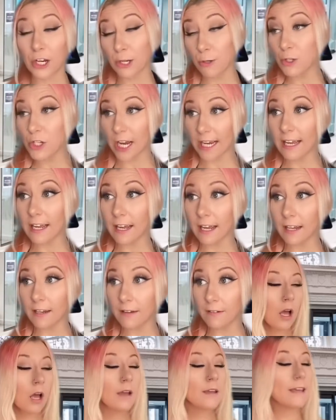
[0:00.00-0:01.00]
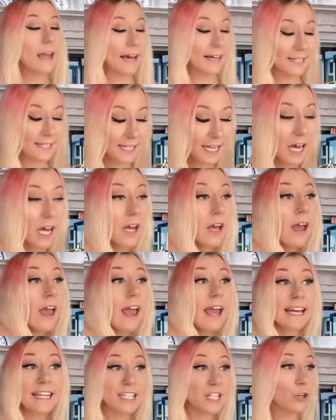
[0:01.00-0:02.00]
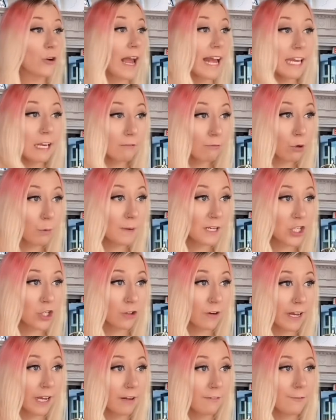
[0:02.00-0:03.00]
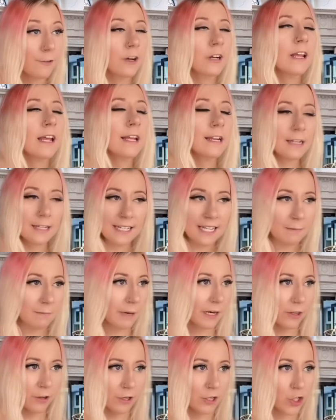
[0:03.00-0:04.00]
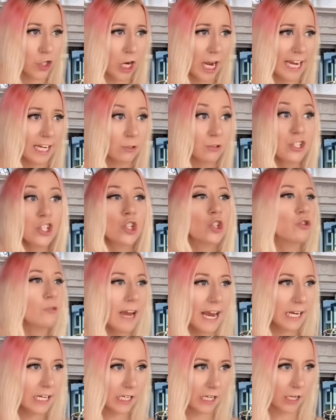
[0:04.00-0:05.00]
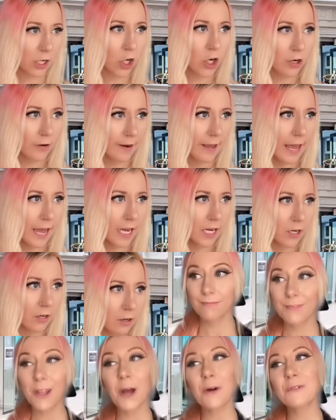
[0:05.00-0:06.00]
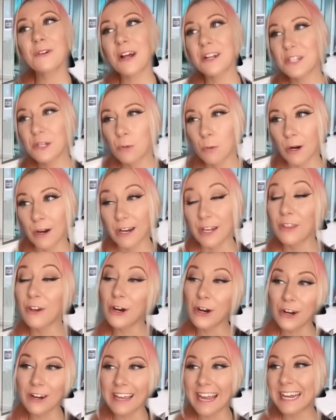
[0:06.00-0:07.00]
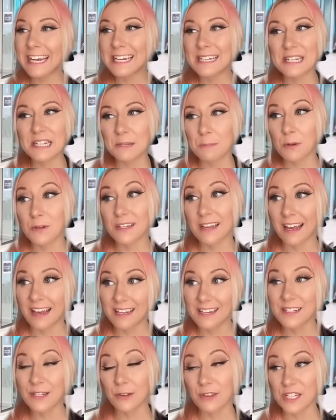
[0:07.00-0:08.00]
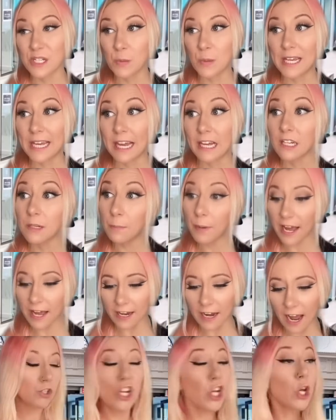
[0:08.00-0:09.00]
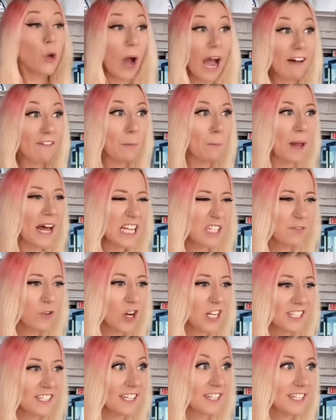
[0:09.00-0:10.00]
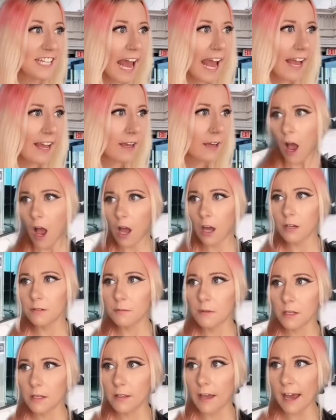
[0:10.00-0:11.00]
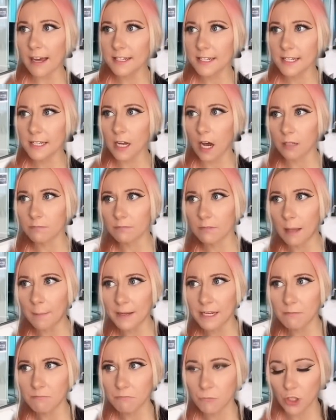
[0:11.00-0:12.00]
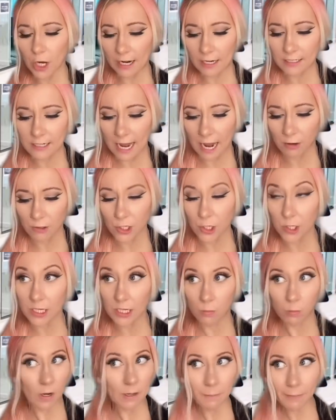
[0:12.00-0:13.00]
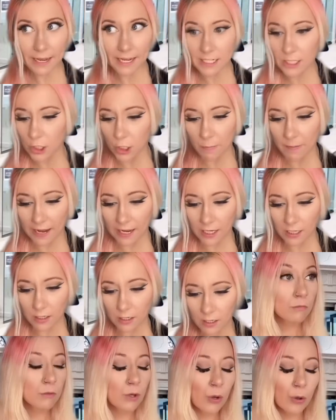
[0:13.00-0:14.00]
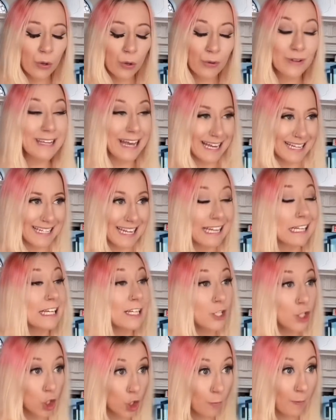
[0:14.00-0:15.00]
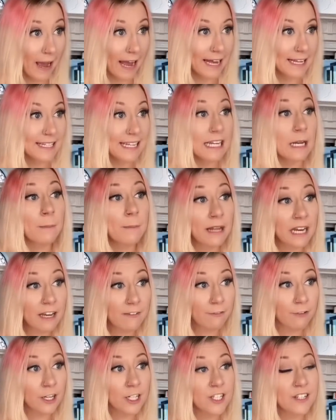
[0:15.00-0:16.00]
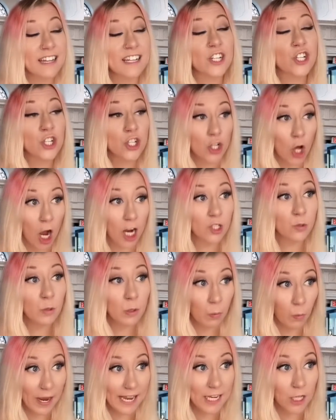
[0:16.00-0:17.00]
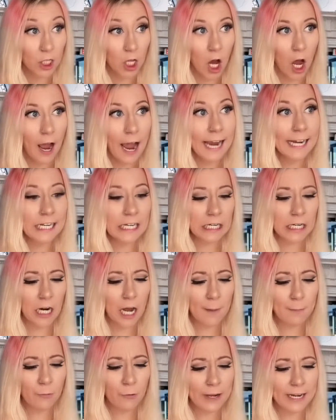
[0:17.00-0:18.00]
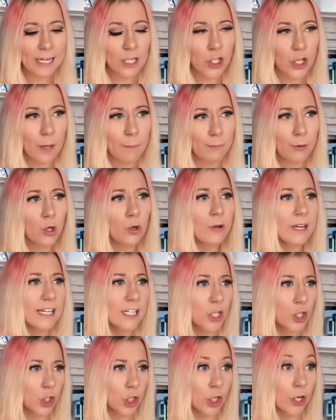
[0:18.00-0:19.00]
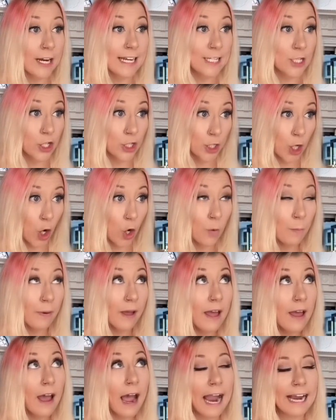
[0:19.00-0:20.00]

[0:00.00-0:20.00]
Are you checking in? Yes. Is there any room at your inn for an innocent mother and child stranded in a hurricane? Oh, not to worry. The hurricane isn't supposed to hit until this weekend, but do you have a place for us to stay? Uh, uh, yes. Uh, let me check now. Do you need one bed, two bed? Yes, I need two beds and a mini fridge that's stocked with White Claw. I need an upgraded shampoo, conditioner, and soap.